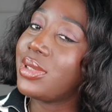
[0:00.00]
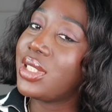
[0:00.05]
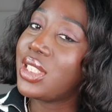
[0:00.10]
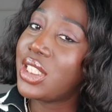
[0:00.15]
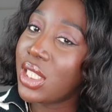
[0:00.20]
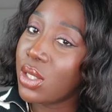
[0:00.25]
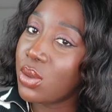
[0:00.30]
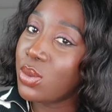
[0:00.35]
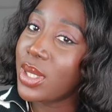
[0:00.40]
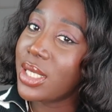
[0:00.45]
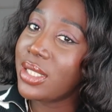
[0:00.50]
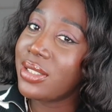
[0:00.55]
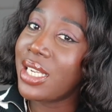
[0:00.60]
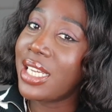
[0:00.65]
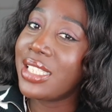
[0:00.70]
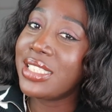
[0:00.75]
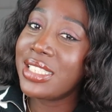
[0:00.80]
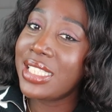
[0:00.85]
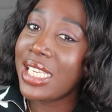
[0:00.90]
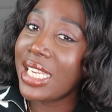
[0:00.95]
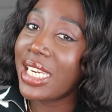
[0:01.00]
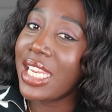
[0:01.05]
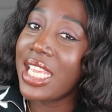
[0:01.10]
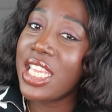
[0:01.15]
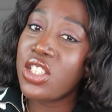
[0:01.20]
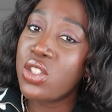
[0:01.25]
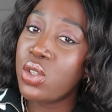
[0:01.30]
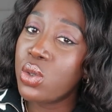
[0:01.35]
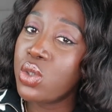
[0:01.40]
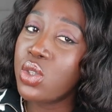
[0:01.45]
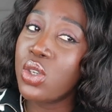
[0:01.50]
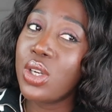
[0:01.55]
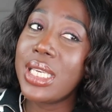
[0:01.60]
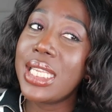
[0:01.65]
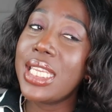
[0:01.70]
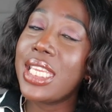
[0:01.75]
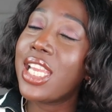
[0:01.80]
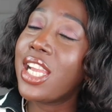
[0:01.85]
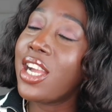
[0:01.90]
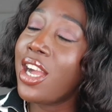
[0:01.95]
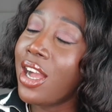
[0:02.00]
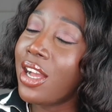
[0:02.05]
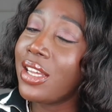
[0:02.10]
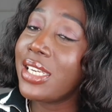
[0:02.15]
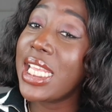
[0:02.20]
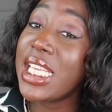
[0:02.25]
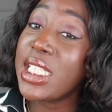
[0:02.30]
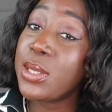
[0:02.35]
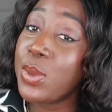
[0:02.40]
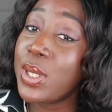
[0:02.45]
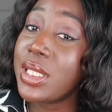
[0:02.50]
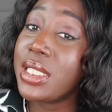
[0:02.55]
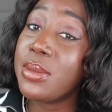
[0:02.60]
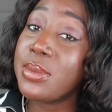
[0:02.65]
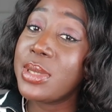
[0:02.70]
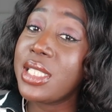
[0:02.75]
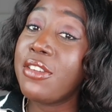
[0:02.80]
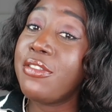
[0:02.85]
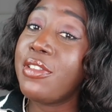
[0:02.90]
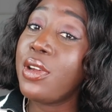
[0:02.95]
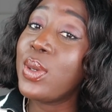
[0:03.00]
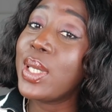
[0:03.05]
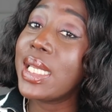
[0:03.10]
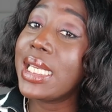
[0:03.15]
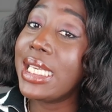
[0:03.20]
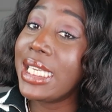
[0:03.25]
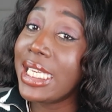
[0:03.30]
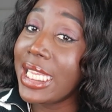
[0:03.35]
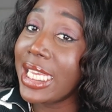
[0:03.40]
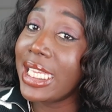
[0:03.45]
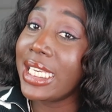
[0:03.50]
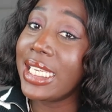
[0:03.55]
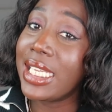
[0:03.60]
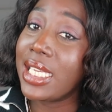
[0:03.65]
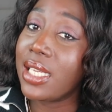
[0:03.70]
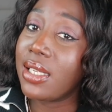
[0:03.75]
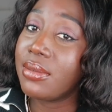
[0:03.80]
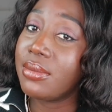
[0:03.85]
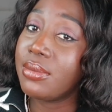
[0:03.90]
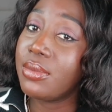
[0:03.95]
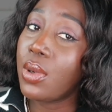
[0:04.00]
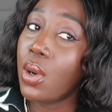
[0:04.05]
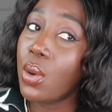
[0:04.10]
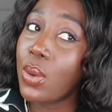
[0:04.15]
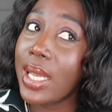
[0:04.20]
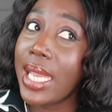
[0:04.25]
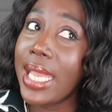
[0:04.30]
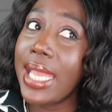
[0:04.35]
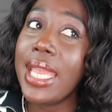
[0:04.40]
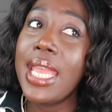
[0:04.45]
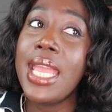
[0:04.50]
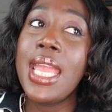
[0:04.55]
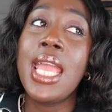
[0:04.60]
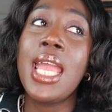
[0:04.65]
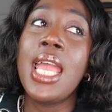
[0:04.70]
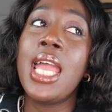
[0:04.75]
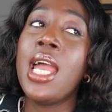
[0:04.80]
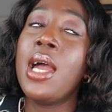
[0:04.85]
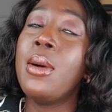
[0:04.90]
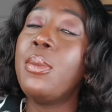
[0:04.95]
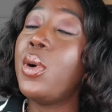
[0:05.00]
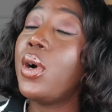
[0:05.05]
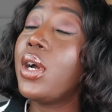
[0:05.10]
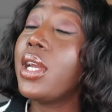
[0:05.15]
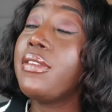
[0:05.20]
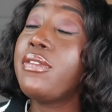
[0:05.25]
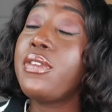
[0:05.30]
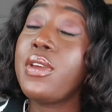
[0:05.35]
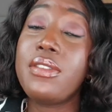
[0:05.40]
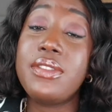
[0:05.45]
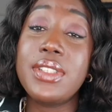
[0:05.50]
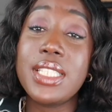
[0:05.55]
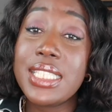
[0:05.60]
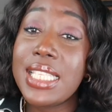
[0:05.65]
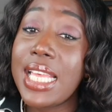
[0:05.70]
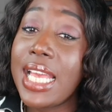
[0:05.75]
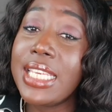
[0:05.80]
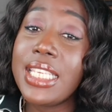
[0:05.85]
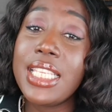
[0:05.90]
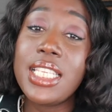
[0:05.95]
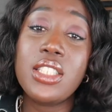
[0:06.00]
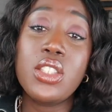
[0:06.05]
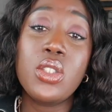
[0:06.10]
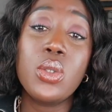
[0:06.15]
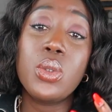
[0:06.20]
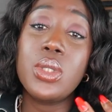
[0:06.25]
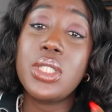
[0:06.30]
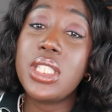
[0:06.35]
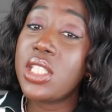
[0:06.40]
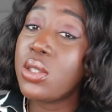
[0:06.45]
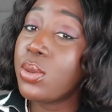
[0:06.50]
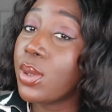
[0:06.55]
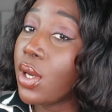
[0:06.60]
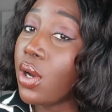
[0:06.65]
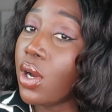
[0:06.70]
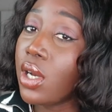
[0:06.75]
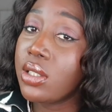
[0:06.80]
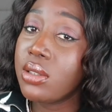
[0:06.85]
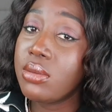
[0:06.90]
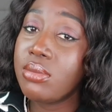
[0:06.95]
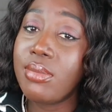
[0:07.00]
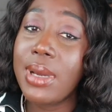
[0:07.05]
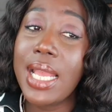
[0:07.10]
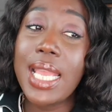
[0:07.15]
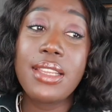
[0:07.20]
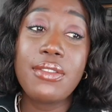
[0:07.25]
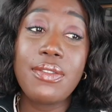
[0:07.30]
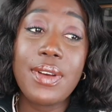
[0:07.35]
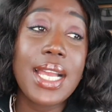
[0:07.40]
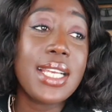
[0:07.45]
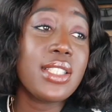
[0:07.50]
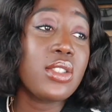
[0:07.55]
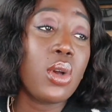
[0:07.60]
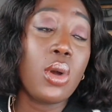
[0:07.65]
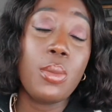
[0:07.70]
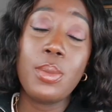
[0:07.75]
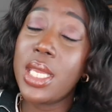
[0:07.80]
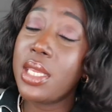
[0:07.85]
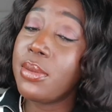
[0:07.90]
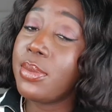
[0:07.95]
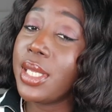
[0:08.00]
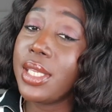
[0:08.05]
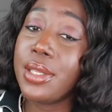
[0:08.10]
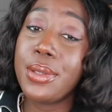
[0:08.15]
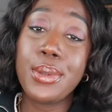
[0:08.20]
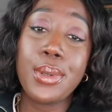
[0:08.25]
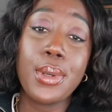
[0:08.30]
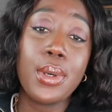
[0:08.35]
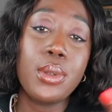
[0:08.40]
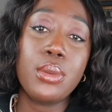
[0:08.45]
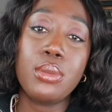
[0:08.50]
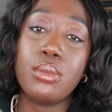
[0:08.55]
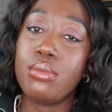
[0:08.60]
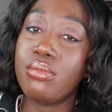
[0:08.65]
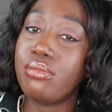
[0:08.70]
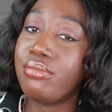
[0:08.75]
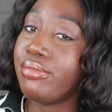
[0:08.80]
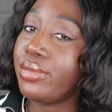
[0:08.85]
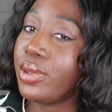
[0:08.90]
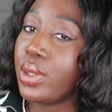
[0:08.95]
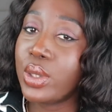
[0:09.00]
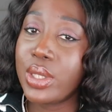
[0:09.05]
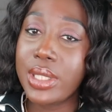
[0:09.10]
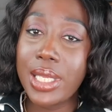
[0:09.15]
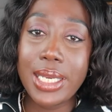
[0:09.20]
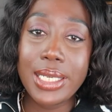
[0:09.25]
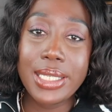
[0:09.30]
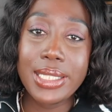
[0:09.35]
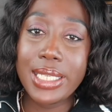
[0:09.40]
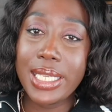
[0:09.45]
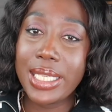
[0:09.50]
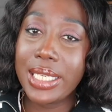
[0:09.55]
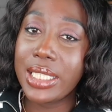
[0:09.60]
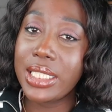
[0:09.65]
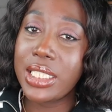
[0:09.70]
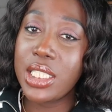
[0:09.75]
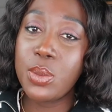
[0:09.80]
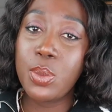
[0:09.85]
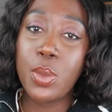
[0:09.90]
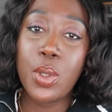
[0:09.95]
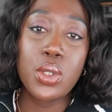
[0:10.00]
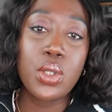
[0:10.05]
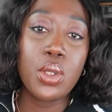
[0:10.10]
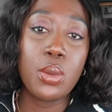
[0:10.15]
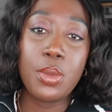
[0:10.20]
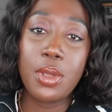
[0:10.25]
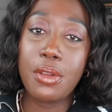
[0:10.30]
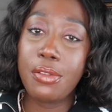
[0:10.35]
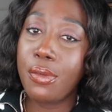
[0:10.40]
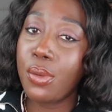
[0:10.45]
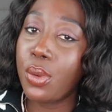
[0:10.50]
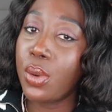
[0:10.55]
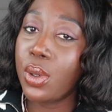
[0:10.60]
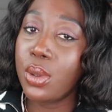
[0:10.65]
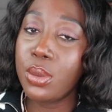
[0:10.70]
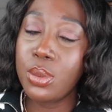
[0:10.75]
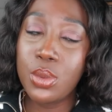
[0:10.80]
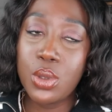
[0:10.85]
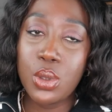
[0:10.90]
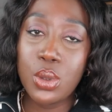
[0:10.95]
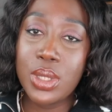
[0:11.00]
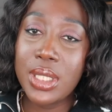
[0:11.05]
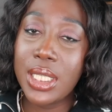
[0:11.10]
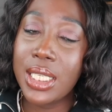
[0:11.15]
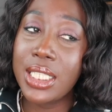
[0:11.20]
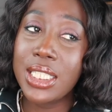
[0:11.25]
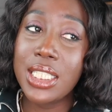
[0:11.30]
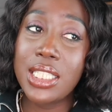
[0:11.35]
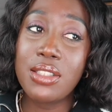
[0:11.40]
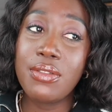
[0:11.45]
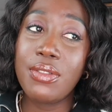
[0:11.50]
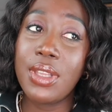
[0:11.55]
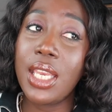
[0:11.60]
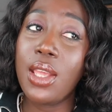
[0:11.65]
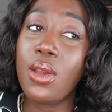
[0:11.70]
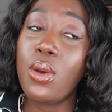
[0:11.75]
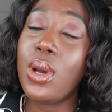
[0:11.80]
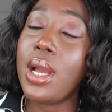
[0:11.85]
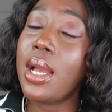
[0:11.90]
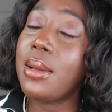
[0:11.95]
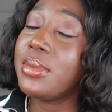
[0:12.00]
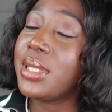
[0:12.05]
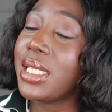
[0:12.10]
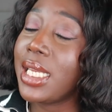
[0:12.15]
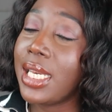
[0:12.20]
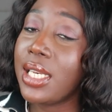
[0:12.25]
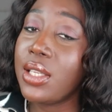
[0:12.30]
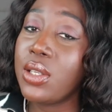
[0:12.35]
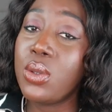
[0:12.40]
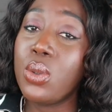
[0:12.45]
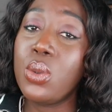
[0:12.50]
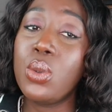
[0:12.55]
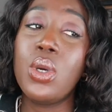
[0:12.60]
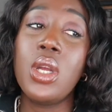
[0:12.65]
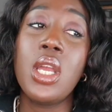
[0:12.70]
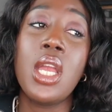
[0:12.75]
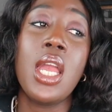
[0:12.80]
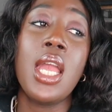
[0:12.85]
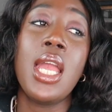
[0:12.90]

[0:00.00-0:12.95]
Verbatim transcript: children under that age usually can't express themselves very clearly. Okay? But if you have decided to disregard my advice or maybe, you know, you started dating this person before you seeing this video, I'm telling you,